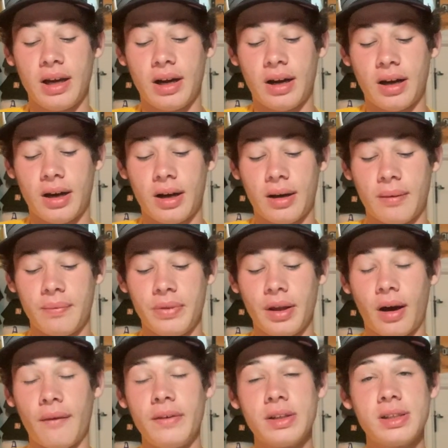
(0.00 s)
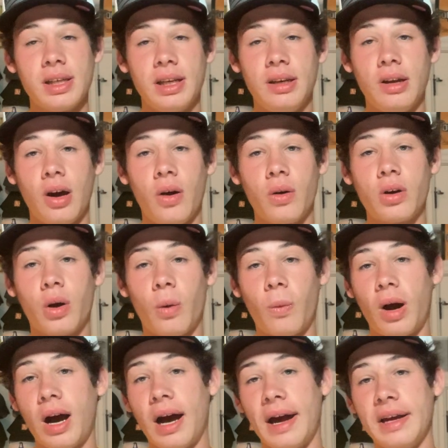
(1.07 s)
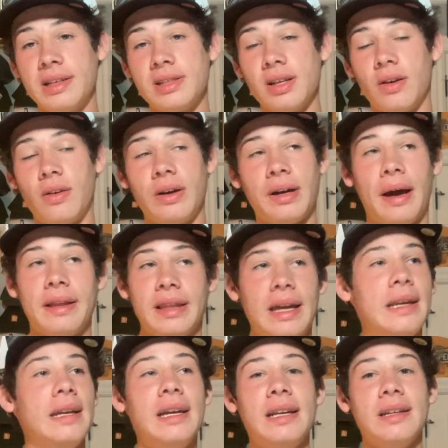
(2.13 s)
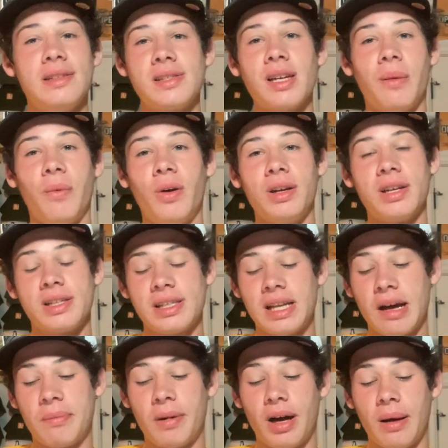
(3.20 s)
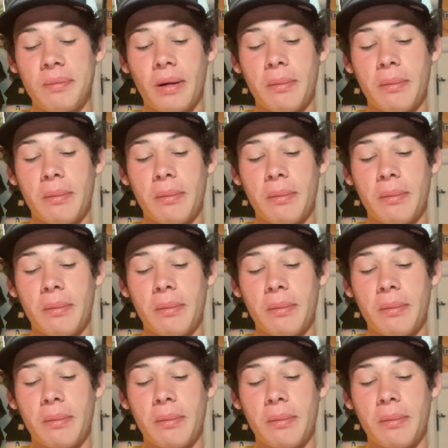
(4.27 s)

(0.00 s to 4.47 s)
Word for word: Um, obviously, no Kawhi, so they needed someone to step up.